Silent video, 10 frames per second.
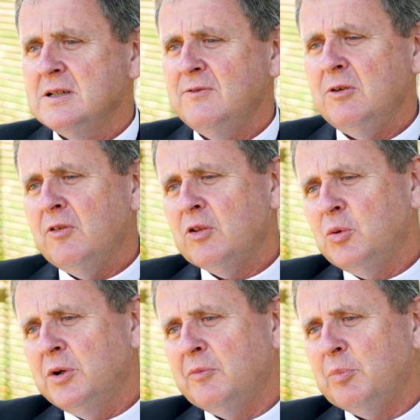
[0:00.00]
you ever
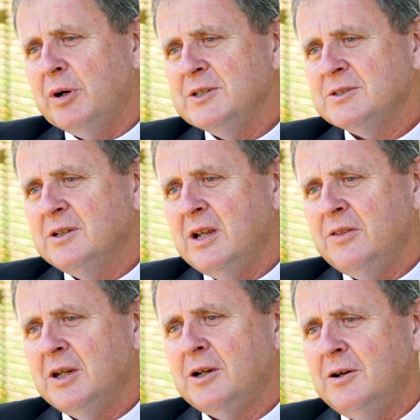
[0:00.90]
thought of priesthood? I
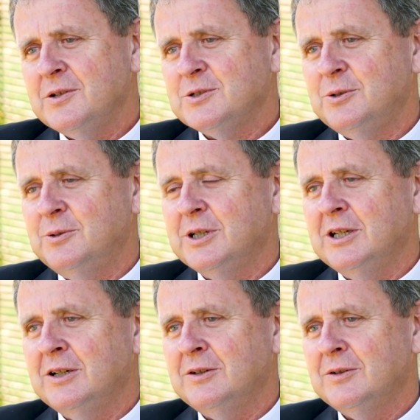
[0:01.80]
think God's calling
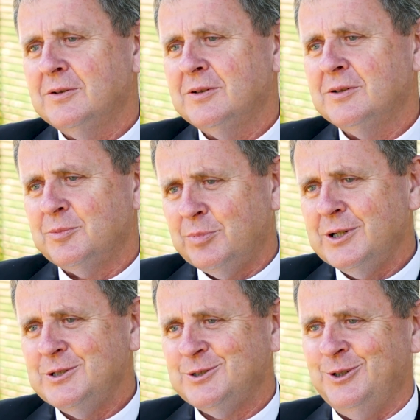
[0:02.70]
you to
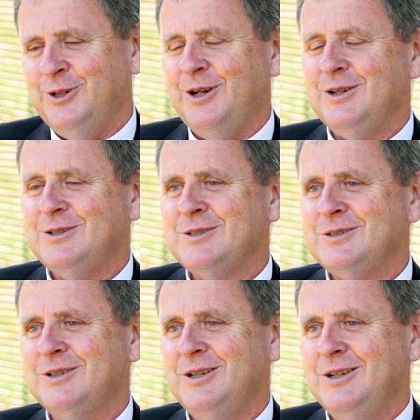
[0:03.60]
priesthood." And it
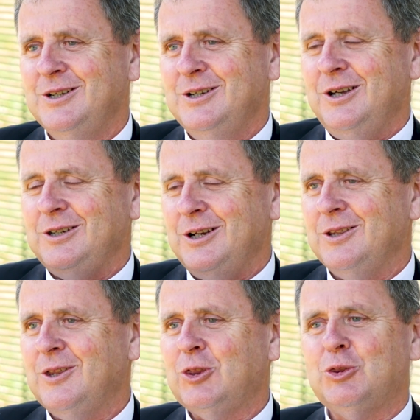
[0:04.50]
just,
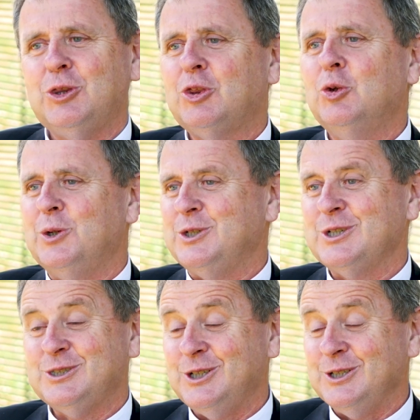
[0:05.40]
the thought
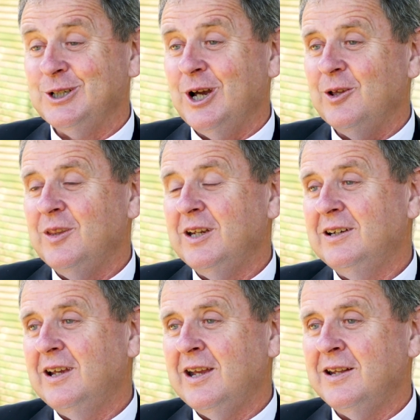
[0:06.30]
just didn't go then.
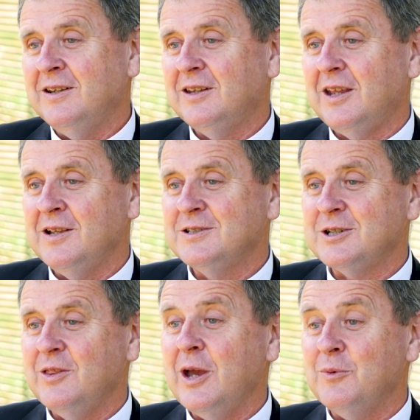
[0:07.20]
And
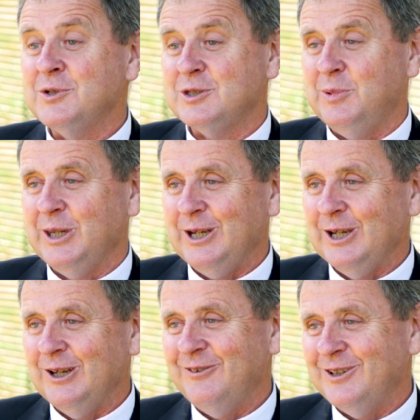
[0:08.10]
so that was the
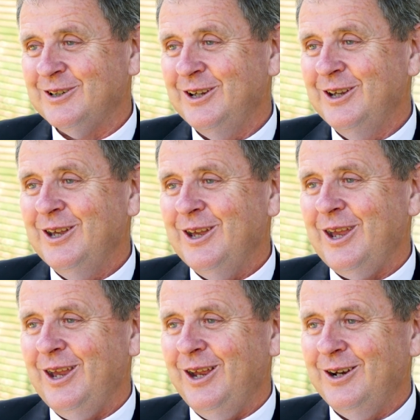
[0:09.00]
beginning of it.
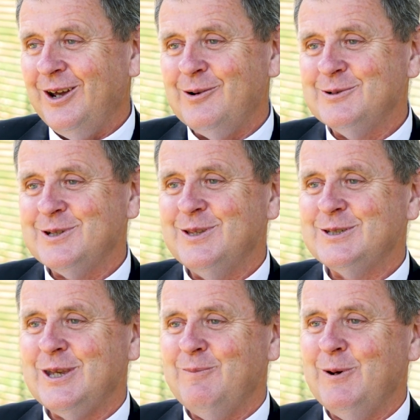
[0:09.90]
And I was in the
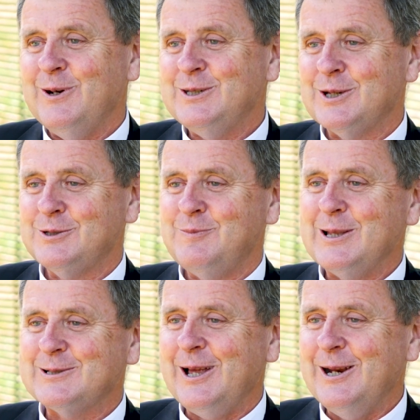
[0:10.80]
seminary 6
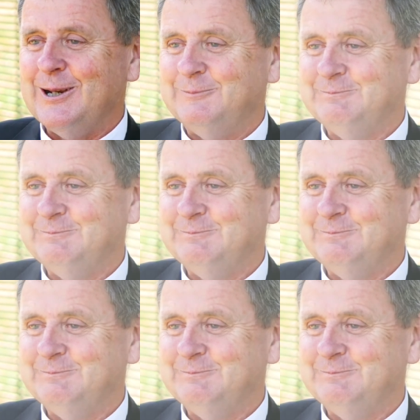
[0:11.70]
months later.